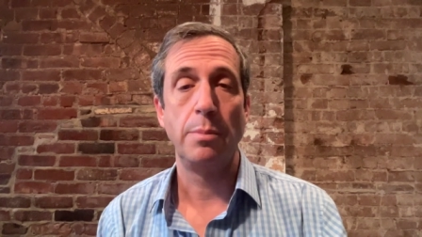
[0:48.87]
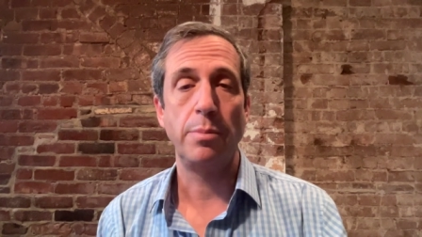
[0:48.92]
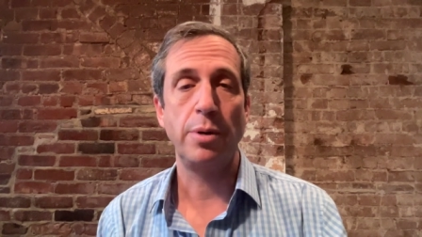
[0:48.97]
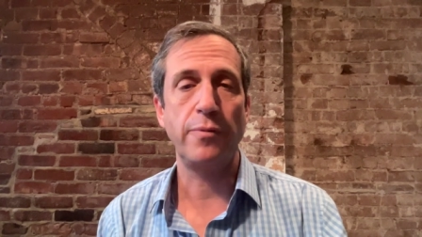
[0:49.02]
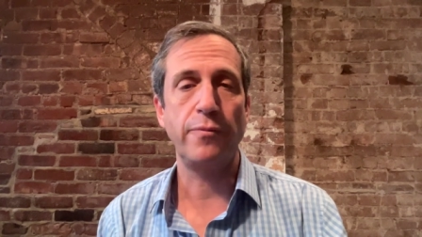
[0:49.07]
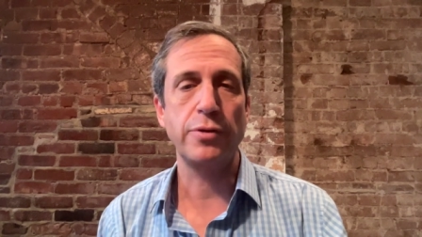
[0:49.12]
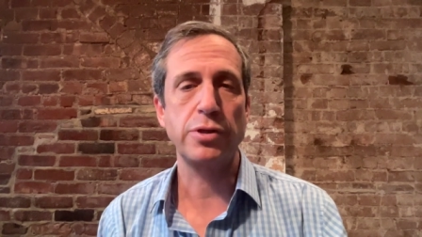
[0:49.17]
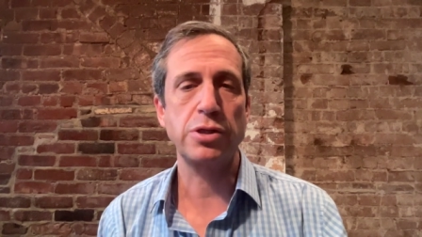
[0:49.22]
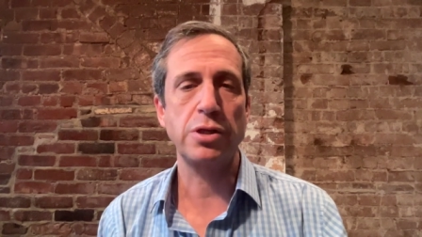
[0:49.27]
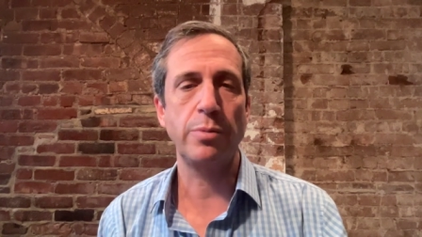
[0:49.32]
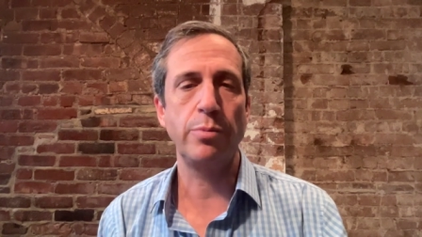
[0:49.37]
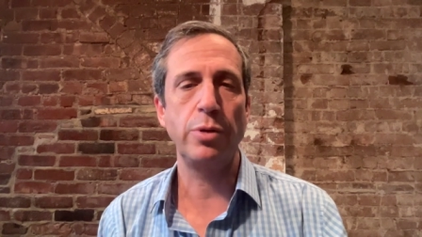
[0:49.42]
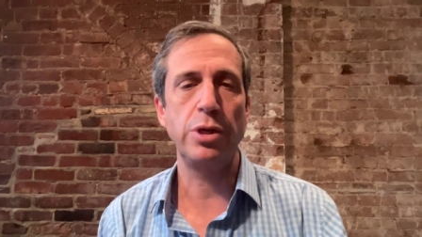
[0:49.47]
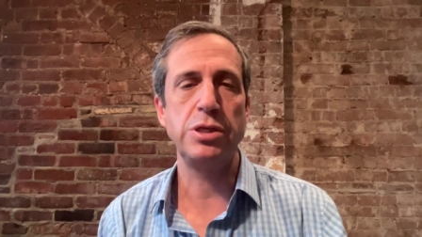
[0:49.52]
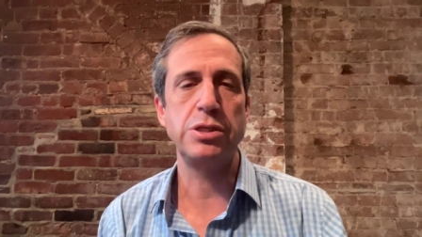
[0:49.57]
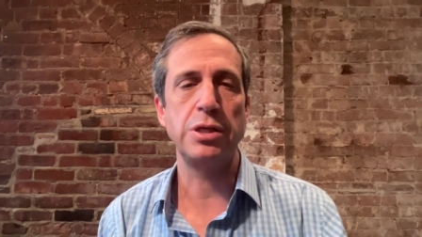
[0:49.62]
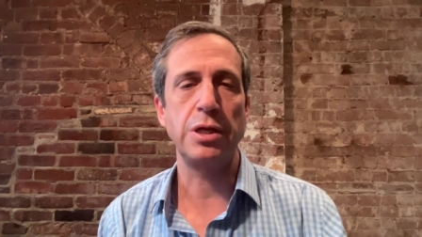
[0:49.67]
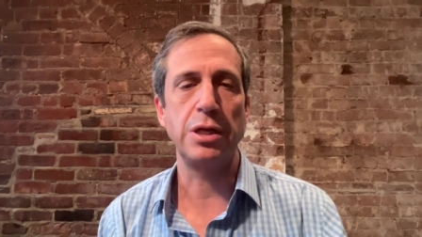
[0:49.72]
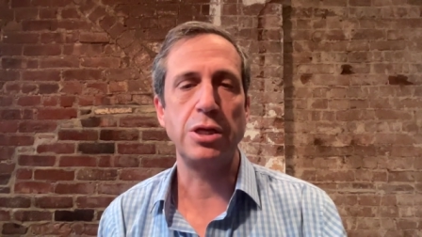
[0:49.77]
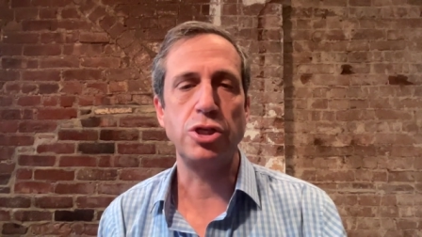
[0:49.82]
But for some
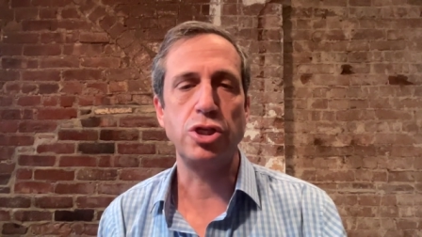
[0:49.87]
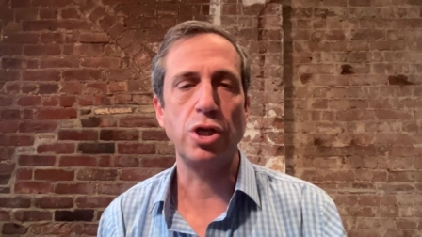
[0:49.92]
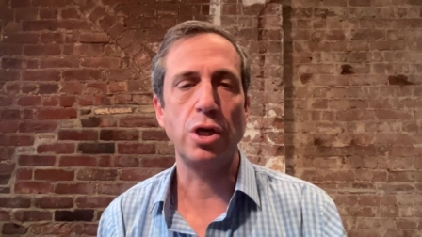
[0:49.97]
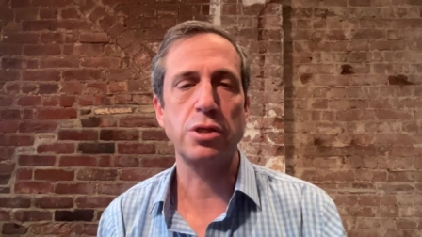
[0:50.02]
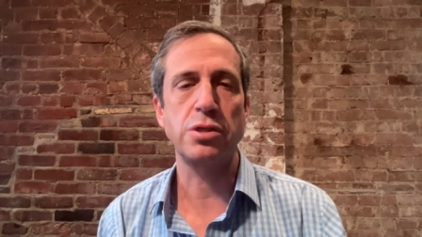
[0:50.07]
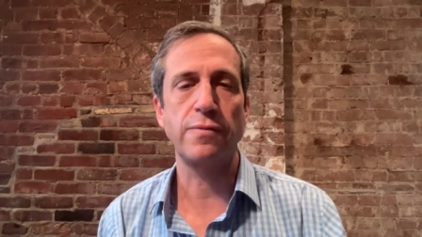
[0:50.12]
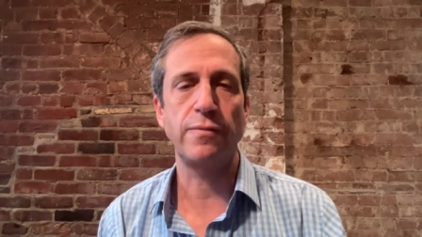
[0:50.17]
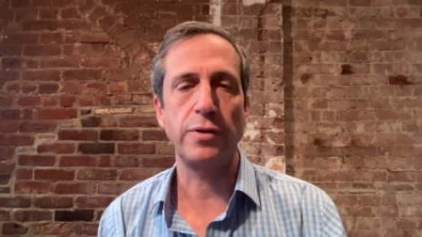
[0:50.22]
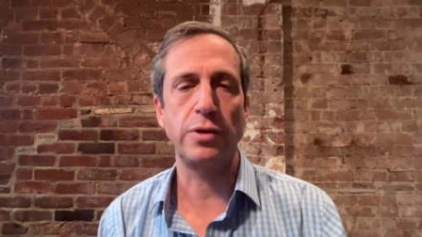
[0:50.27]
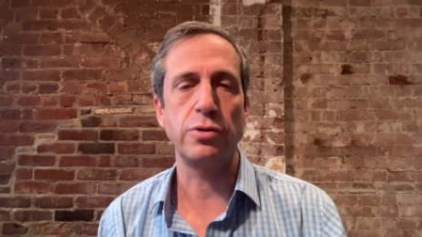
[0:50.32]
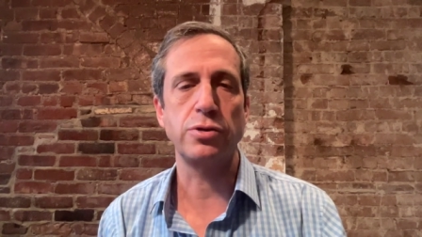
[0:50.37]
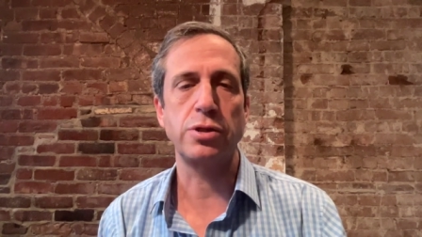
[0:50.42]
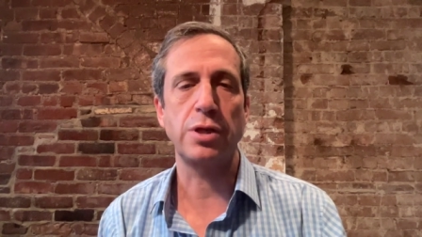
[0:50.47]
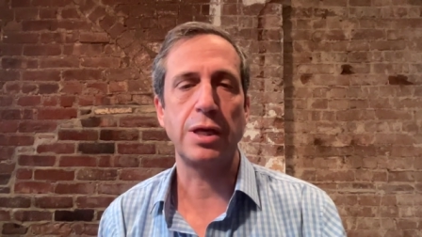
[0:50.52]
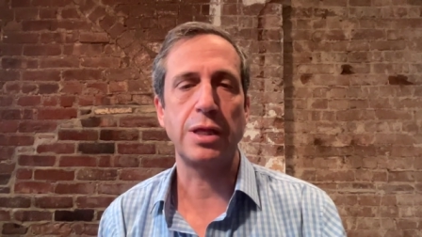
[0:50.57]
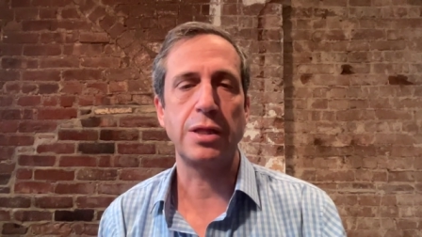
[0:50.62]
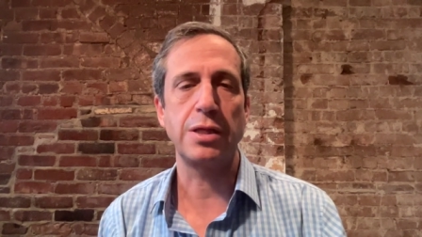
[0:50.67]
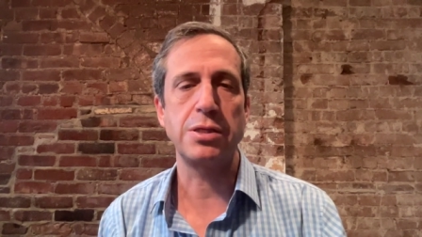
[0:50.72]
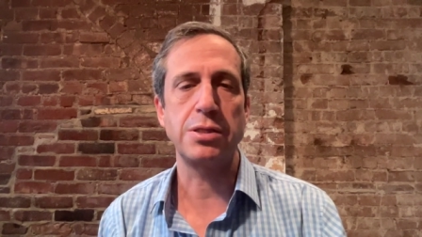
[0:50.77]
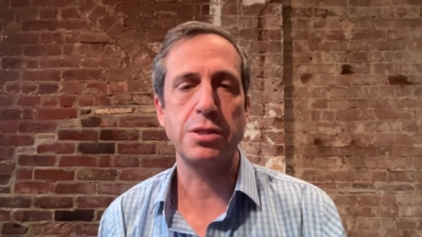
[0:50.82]
reason, it just feels
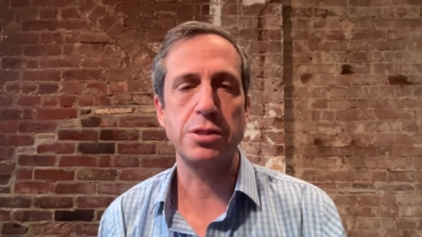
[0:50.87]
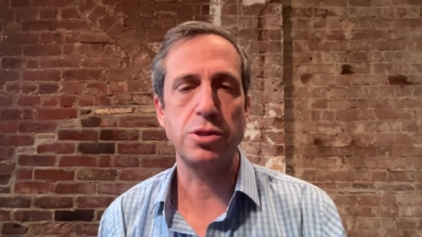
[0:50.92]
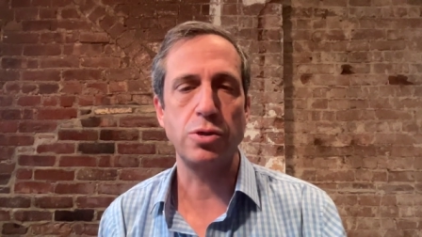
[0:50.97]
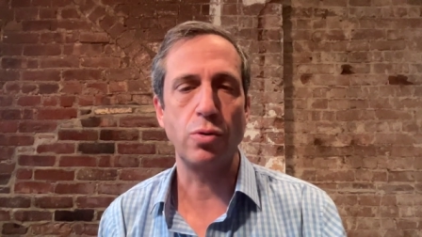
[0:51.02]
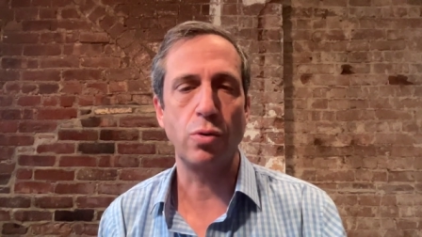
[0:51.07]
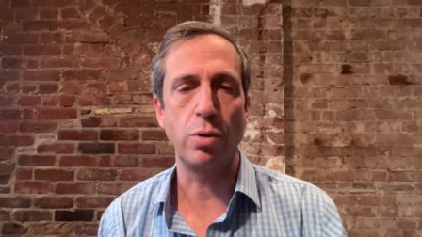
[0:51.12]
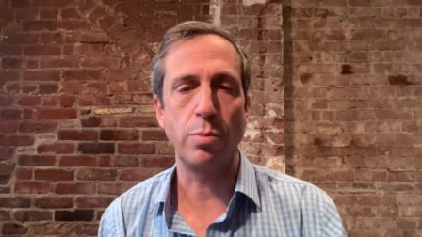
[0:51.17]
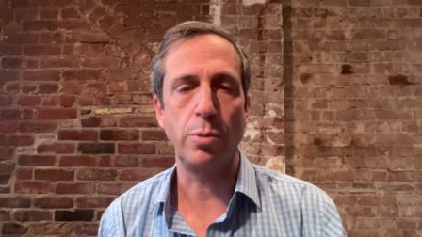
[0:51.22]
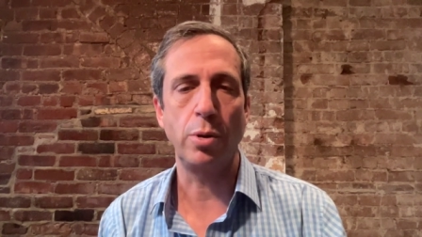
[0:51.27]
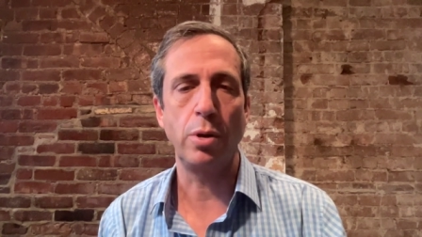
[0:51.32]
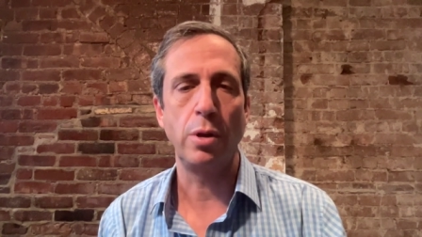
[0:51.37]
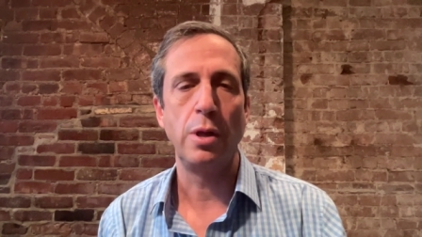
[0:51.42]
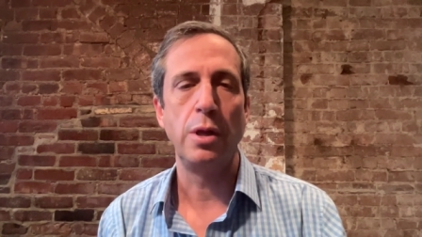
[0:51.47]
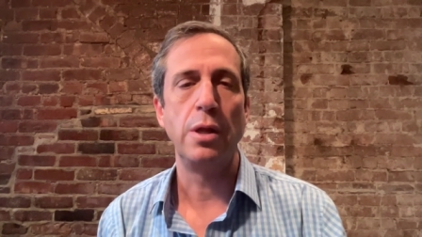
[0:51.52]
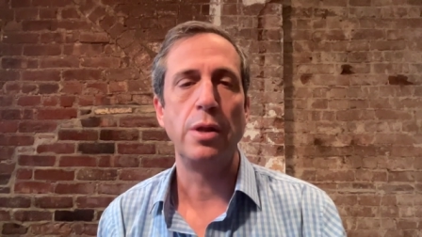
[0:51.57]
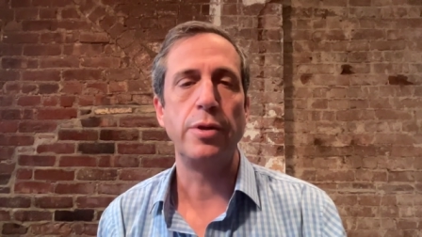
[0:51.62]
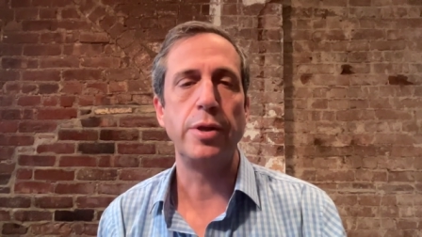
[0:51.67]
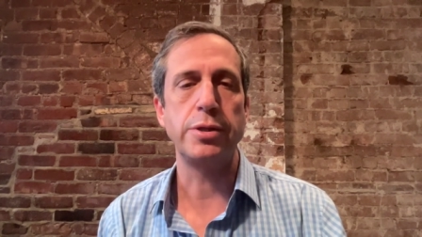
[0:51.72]
like this is normal.